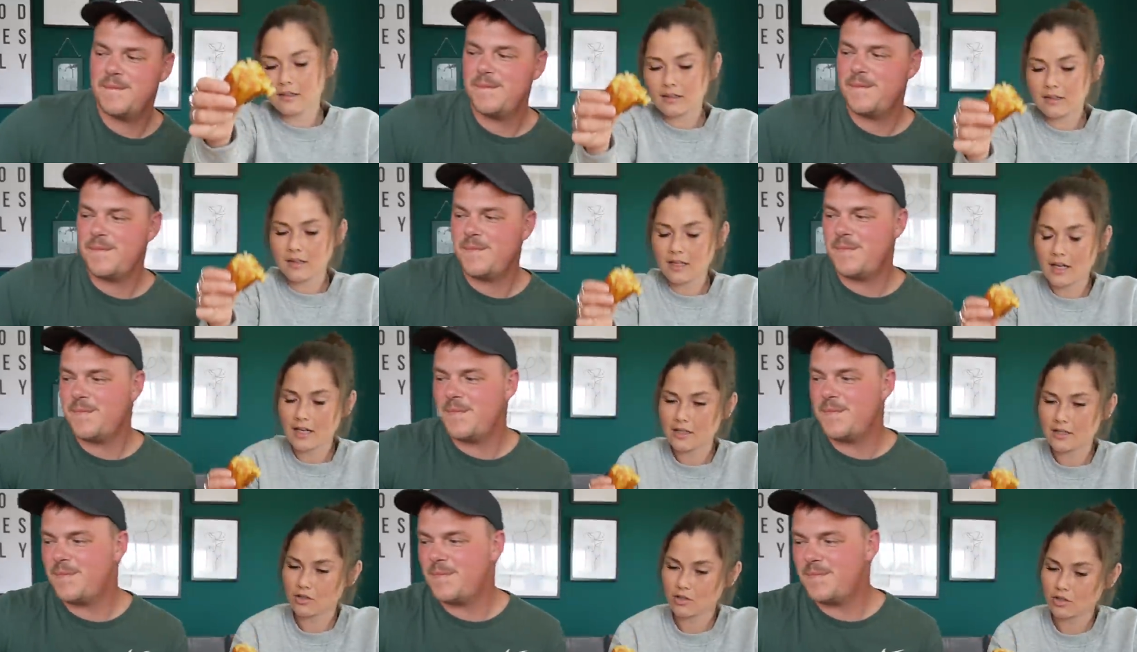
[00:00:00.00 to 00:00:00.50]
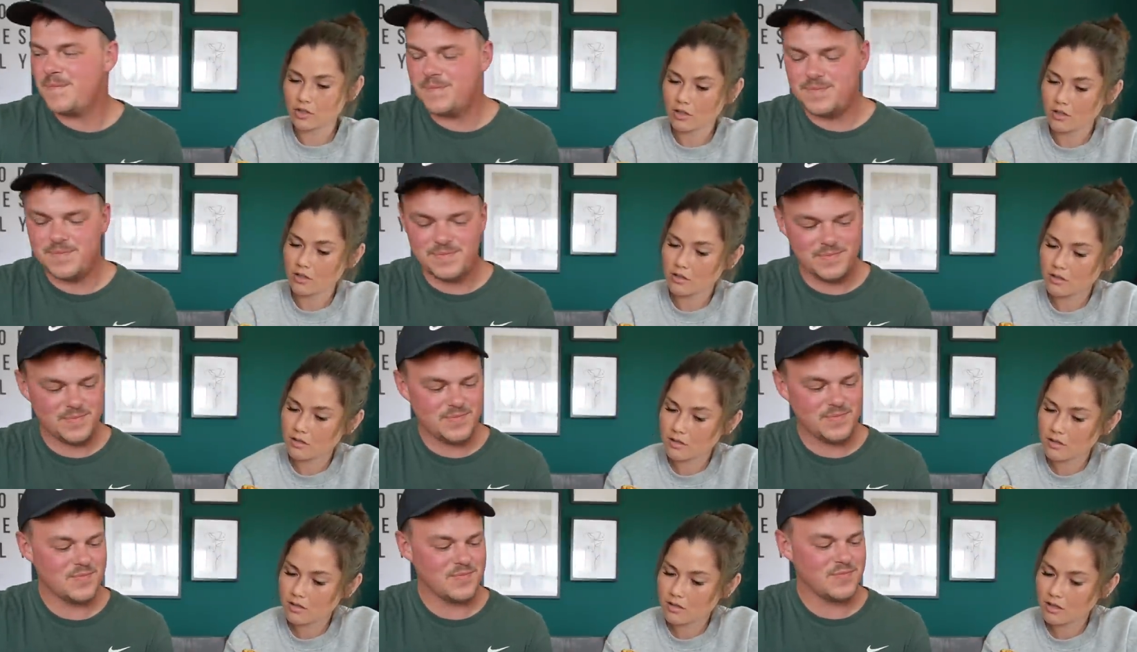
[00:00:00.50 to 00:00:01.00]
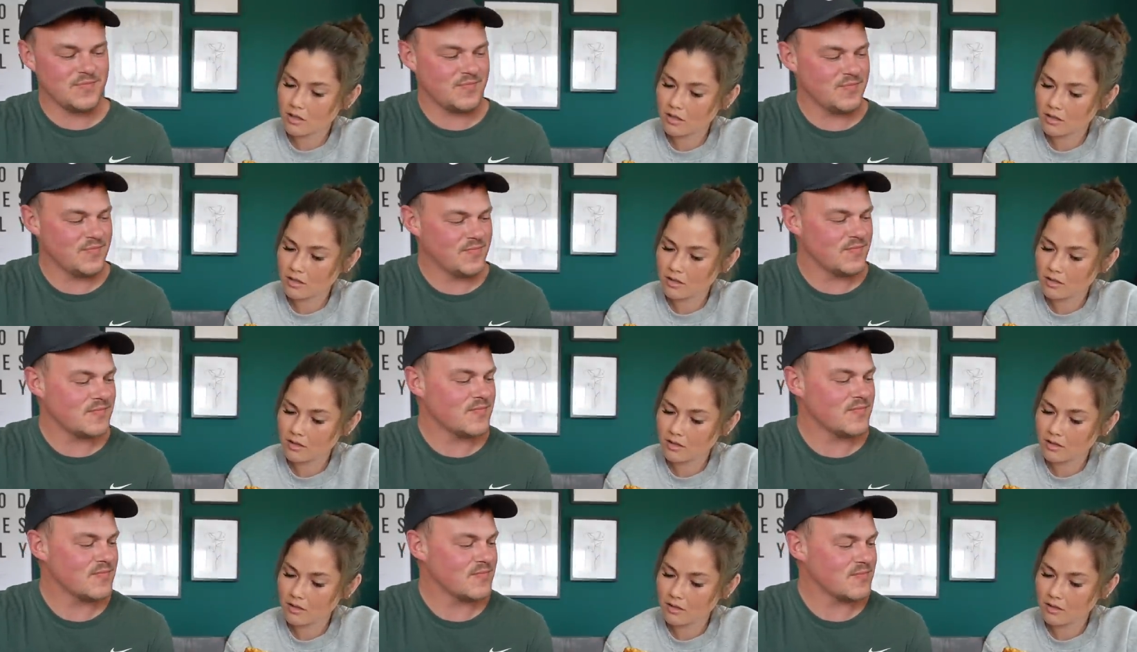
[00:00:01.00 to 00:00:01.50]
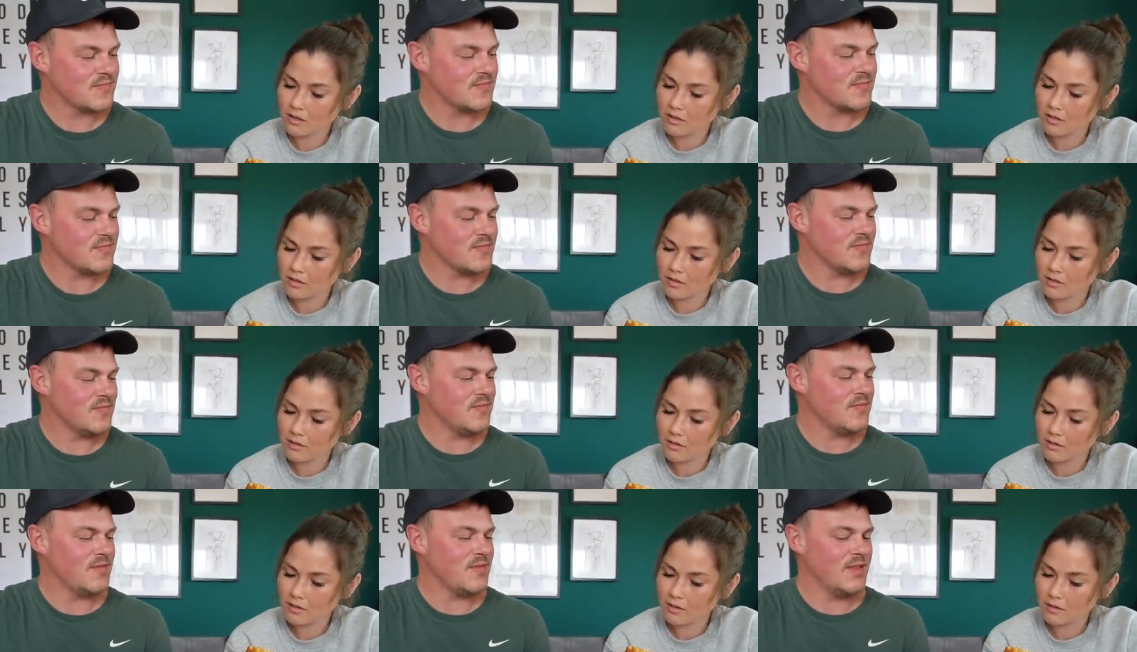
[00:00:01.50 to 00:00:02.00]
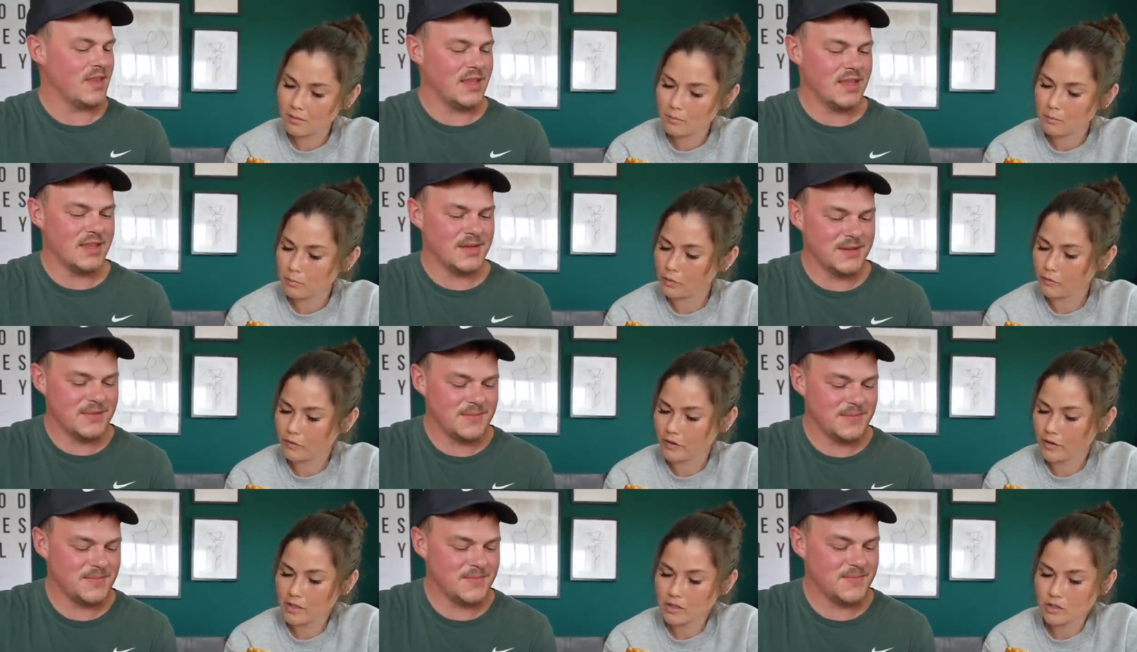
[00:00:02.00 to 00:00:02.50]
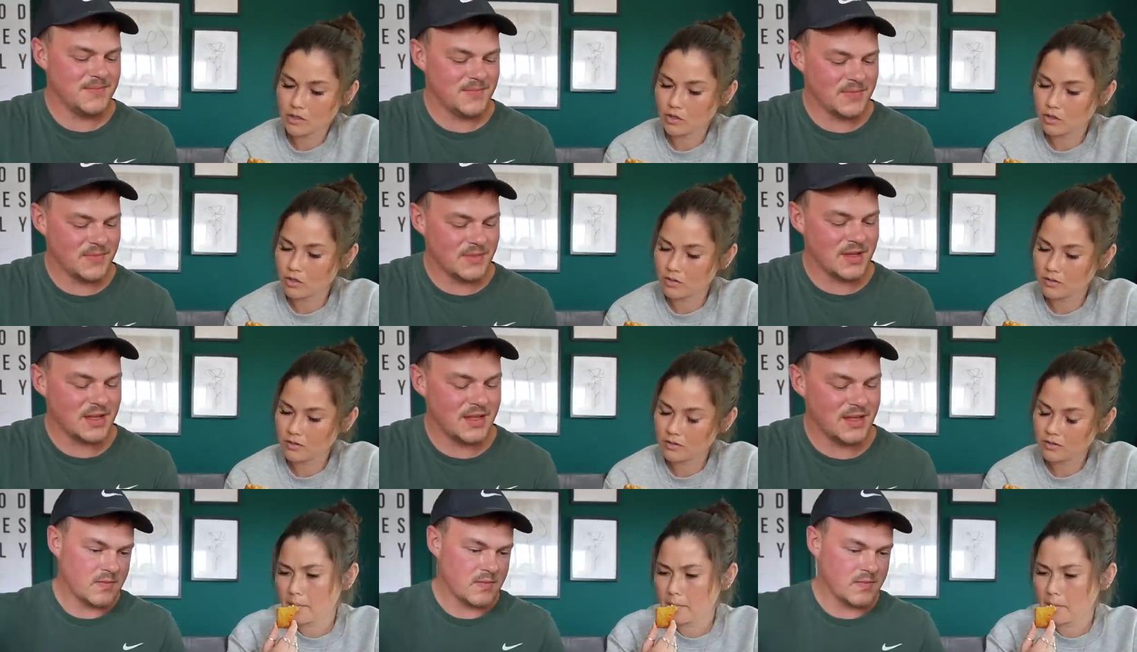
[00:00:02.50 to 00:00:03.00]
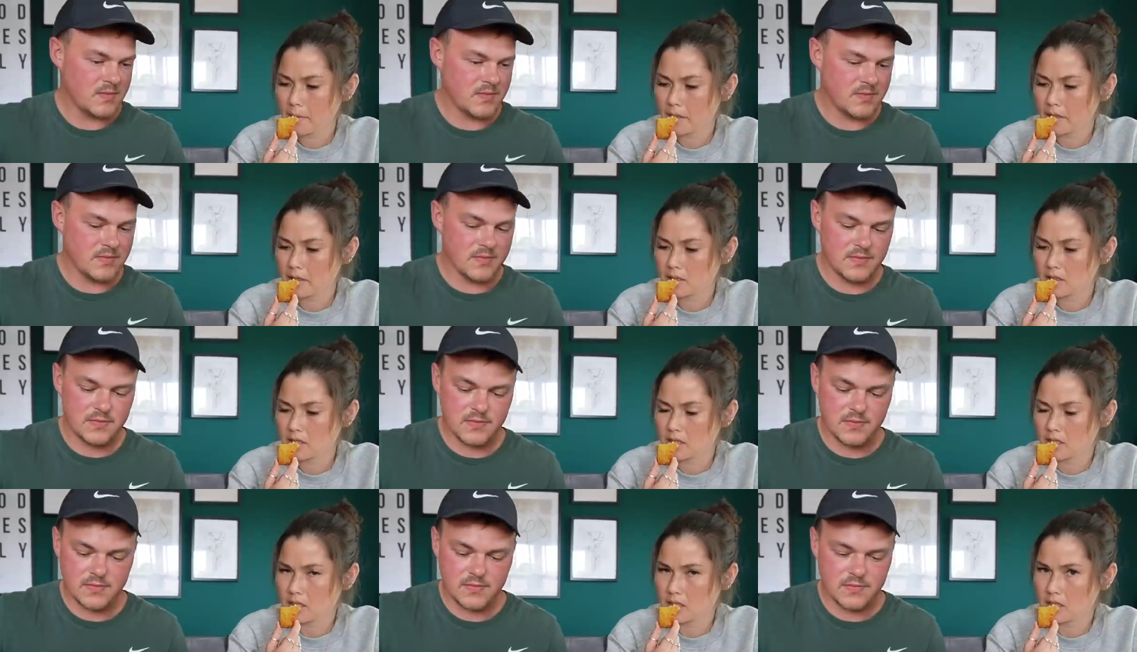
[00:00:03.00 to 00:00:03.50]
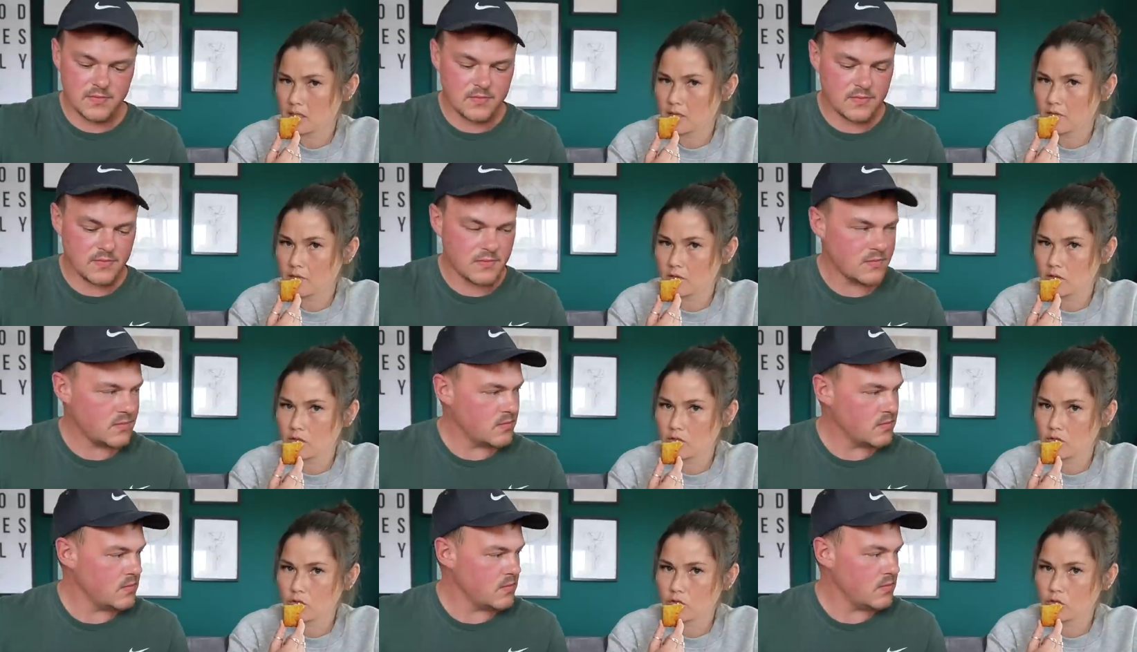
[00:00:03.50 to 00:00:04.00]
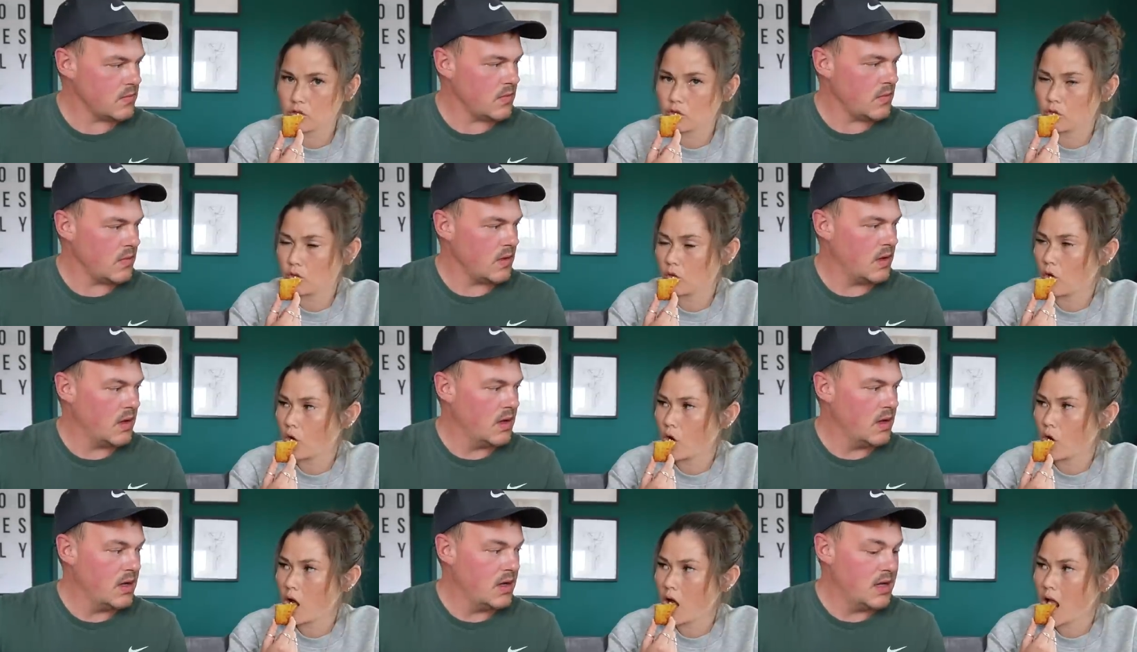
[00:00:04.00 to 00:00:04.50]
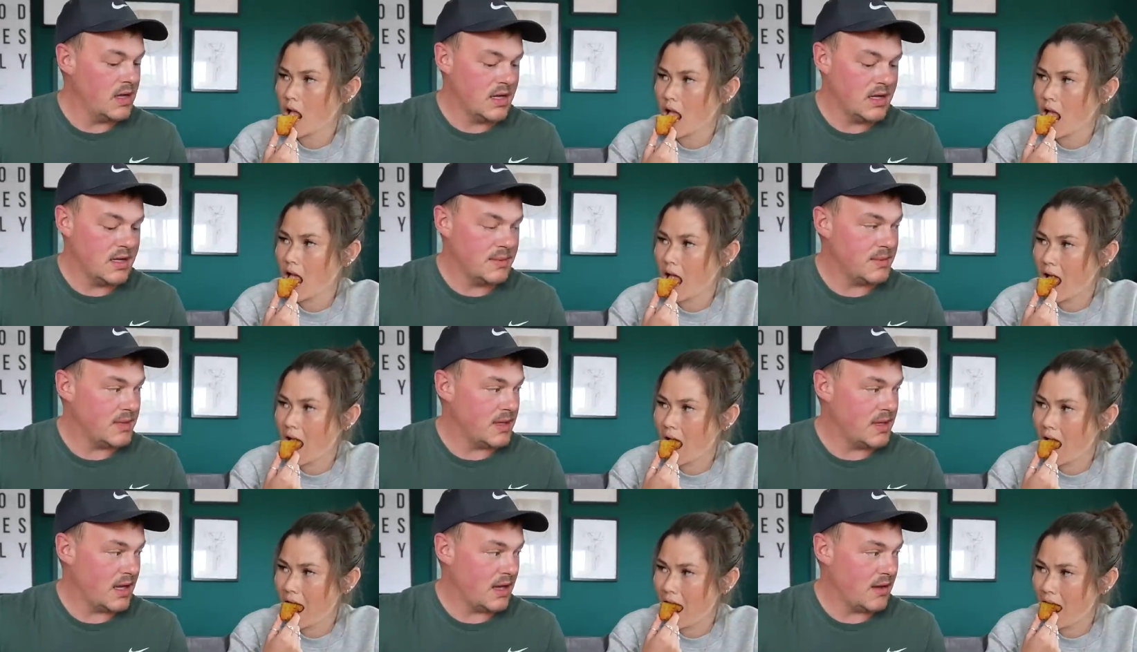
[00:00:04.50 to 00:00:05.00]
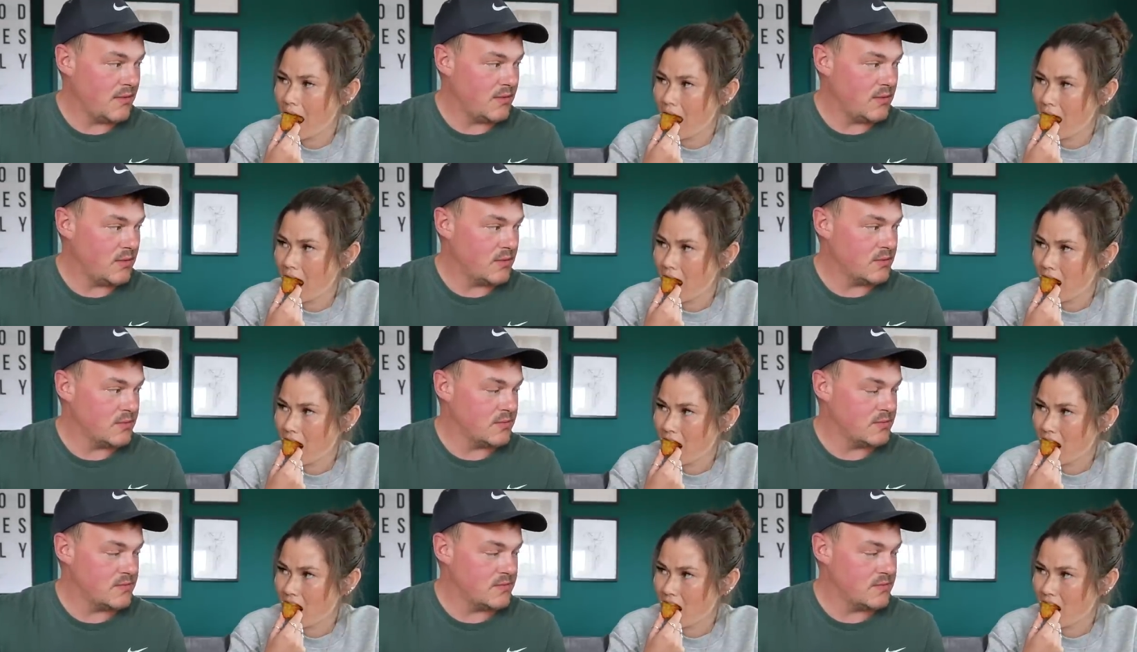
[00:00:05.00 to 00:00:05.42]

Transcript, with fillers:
Speaker 1: That is just perfection. bite into this if it's not too hot. Be careful.